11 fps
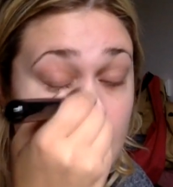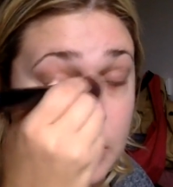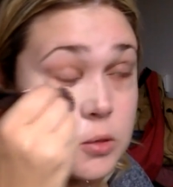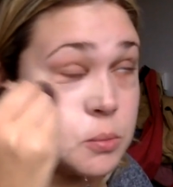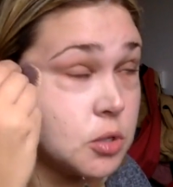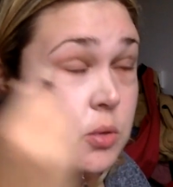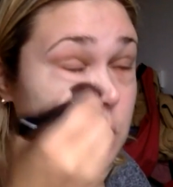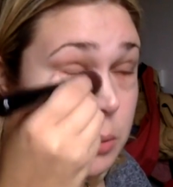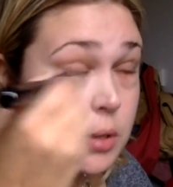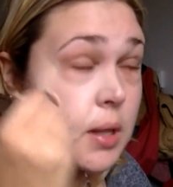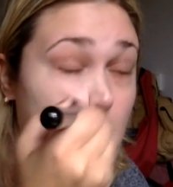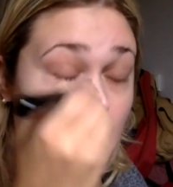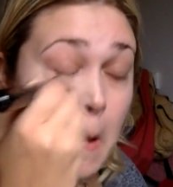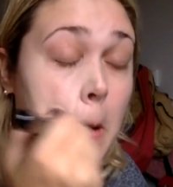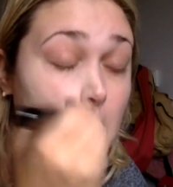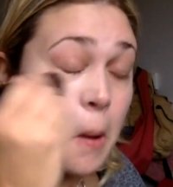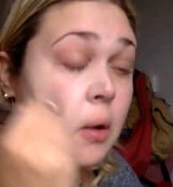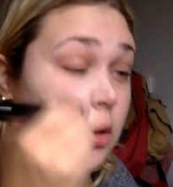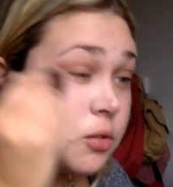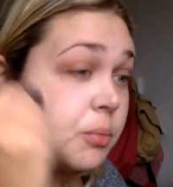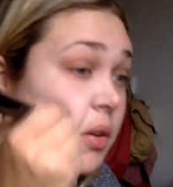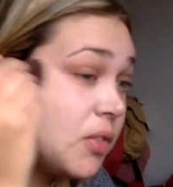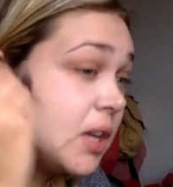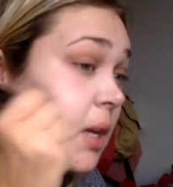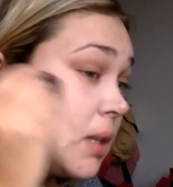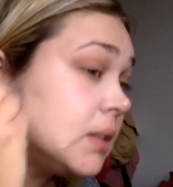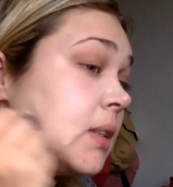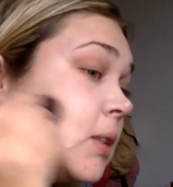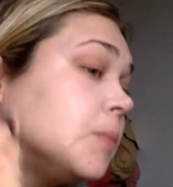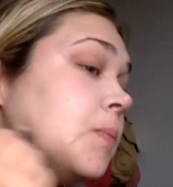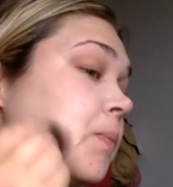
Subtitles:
So I'm just going to put that on all over my face.